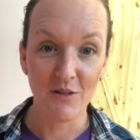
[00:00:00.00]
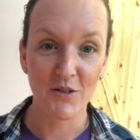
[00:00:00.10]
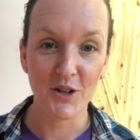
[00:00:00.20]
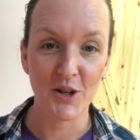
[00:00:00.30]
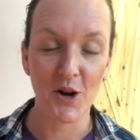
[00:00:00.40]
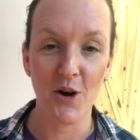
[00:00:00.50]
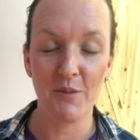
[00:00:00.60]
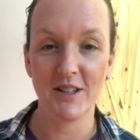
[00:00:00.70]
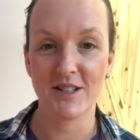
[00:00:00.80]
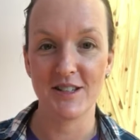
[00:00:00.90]
for you to
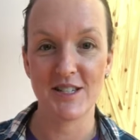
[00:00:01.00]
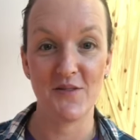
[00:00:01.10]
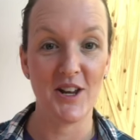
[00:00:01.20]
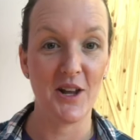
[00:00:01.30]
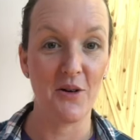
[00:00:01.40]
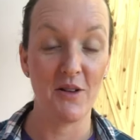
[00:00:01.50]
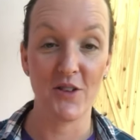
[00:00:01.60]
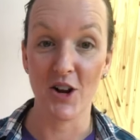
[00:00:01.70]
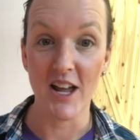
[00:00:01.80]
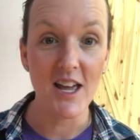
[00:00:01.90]
comment on this video if you're
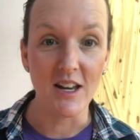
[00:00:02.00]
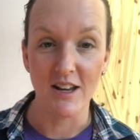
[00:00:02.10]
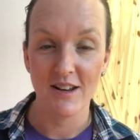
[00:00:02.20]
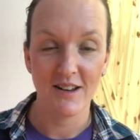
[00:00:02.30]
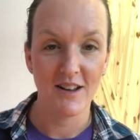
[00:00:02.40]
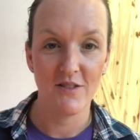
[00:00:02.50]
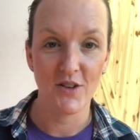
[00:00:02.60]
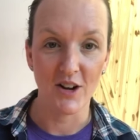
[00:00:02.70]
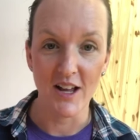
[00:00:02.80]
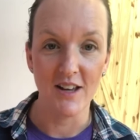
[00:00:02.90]
in. If you're
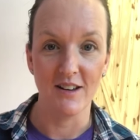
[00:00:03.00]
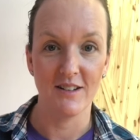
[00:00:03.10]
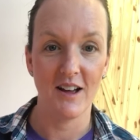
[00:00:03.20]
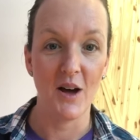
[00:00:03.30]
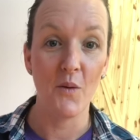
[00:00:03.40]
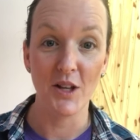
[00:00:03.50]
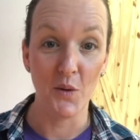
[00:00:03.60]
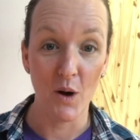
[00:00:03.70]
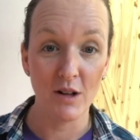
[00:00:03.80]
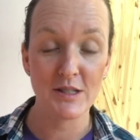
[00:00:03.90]
in. I want you
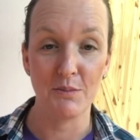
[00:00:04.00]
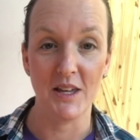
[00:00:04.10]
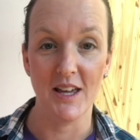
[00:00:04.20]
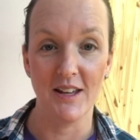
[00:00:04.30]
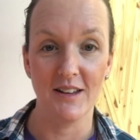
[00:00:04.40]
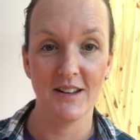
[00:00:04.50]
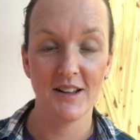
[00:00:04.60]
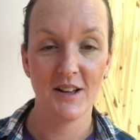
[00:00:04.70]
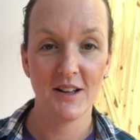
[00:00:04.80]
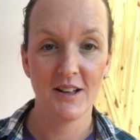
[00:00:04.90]
all to be in.
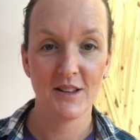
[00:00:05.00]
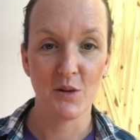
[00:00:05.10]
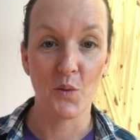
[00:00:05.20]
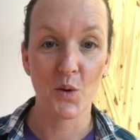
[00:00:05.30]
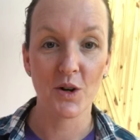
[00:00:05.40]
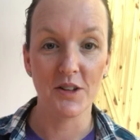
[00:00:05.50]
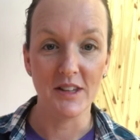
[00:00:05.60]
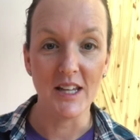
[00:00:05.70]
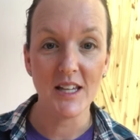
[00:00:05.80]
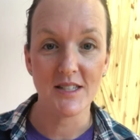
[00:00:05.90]
The world
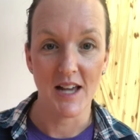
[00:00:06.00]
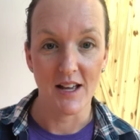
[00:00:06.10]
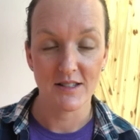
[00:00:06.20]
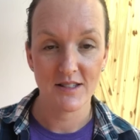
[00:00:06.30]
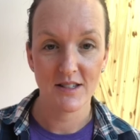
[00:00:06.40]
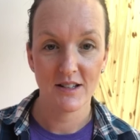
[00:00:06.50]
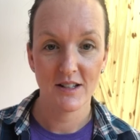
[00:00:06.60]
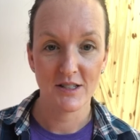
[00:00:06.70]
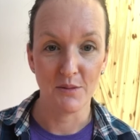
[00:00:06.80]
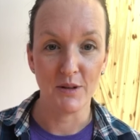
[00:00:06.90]
needs us
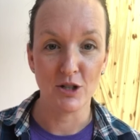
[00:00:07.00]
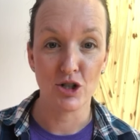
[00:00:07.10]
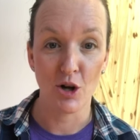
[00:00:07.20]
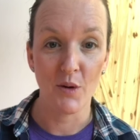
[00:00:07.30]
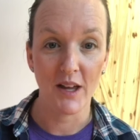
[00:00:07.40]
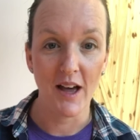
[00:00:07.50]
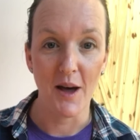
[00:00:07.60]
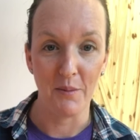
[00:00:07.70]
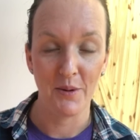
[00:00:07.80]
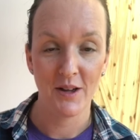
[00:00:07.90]
to be showing
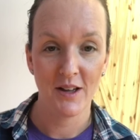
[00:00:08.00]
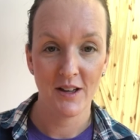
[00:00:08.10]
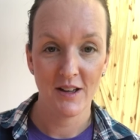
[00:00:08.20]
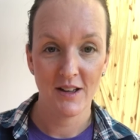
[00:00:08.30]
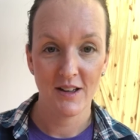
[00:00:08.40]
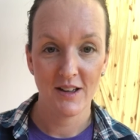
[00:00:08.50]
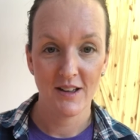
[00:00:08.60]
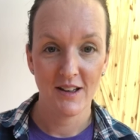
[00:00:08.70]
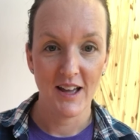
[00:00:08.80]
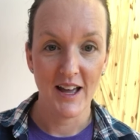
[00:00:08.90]
up
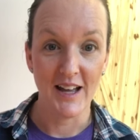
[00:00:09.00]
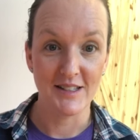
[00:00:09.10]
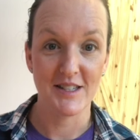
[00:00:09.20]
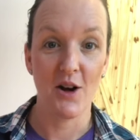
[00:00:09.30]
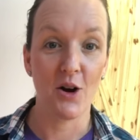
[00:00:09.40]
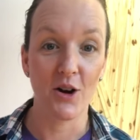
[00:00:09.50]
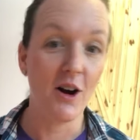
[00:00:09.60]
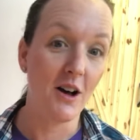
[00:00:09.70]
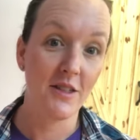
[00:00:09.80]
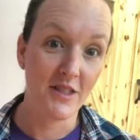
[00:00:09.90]
as our
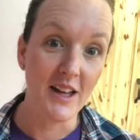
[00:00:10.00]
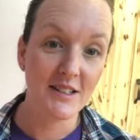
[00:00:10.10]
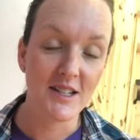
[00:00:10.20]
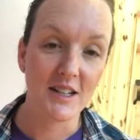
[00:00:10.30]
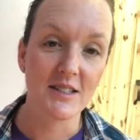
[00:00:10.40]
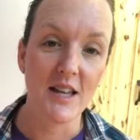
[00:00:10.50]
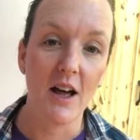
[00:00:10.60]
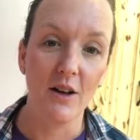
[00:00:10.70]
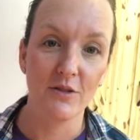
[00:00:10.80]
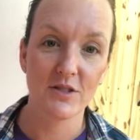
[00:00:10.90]
authentic
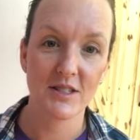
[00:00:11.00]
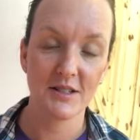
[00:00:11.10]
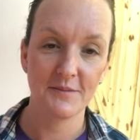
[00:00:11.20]
selves,